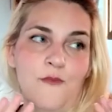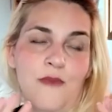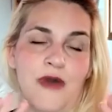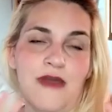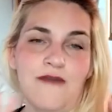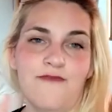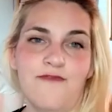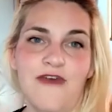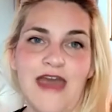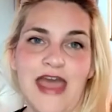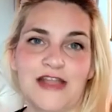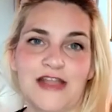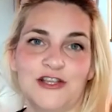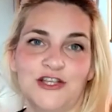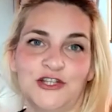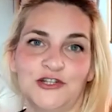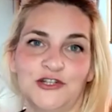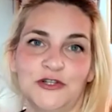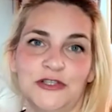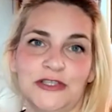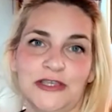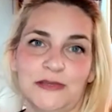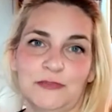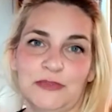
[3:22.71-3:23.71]
my
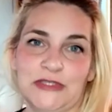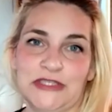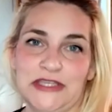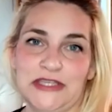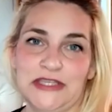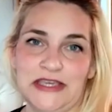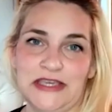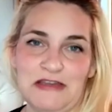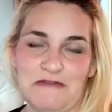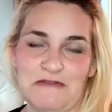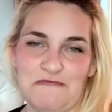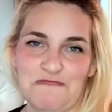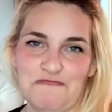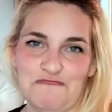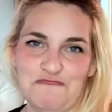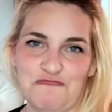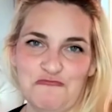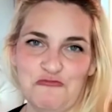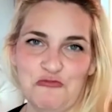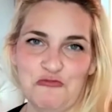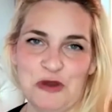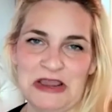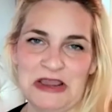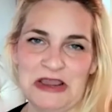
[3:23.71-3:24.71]
vaginal lips to get
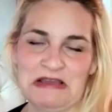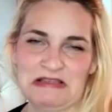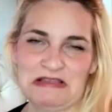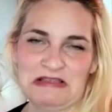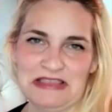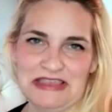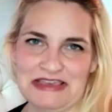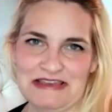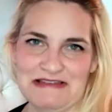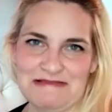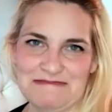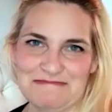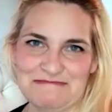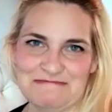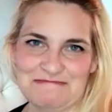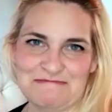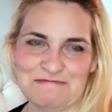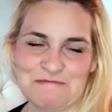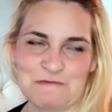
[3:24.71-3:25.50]
wrinkly.